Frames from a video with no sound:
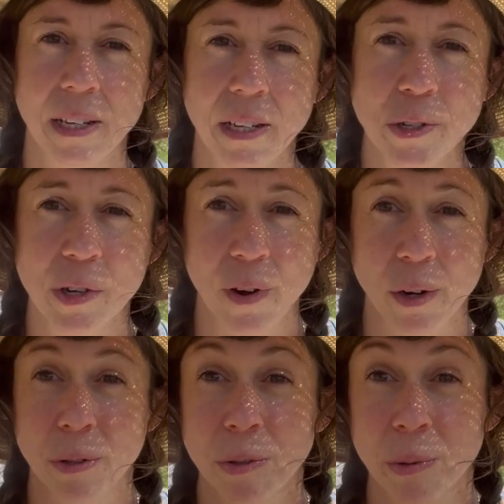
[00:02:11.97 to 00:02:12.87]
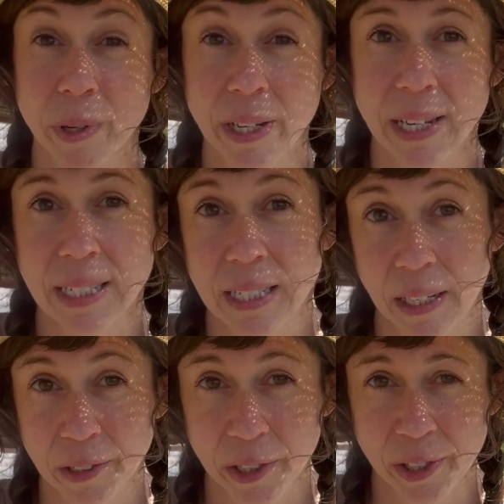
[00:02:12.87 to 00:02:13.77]
each of our three
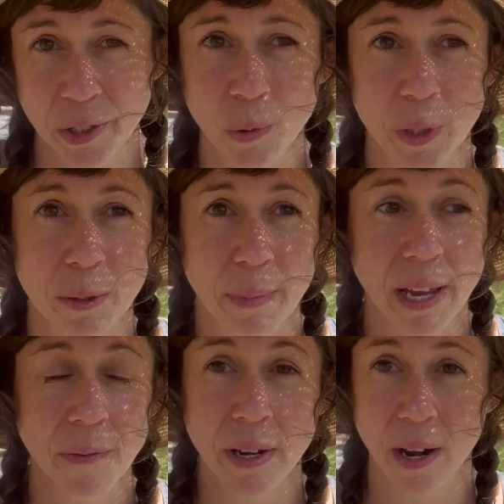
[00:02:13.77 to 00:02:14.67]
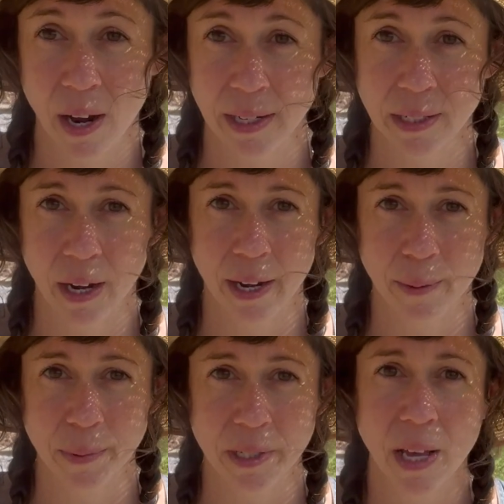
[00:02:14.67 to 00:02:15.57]
centers, which make the nine
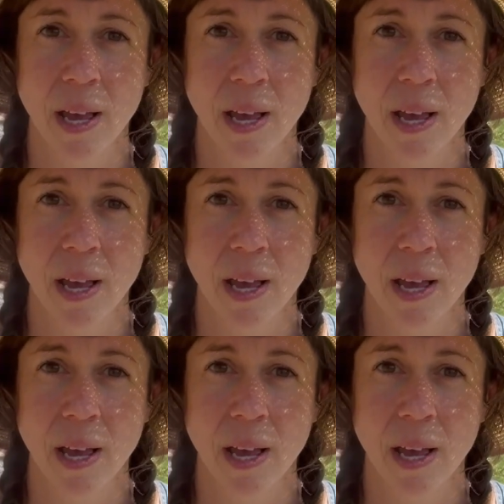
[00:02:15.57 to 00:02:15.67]
types.